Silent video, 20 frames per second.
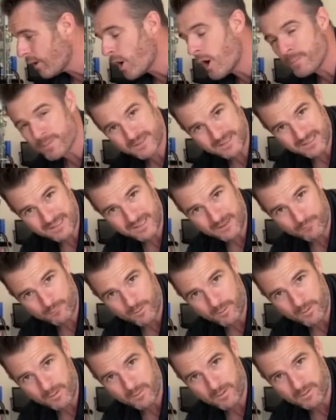opposite thing of
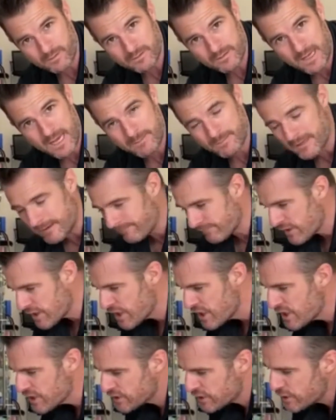what we want happening.
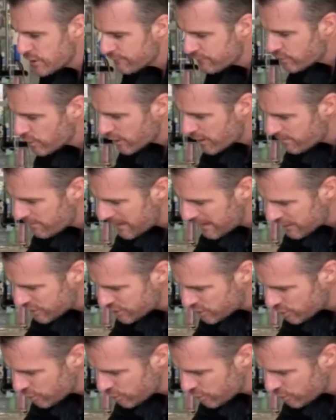So you've got to make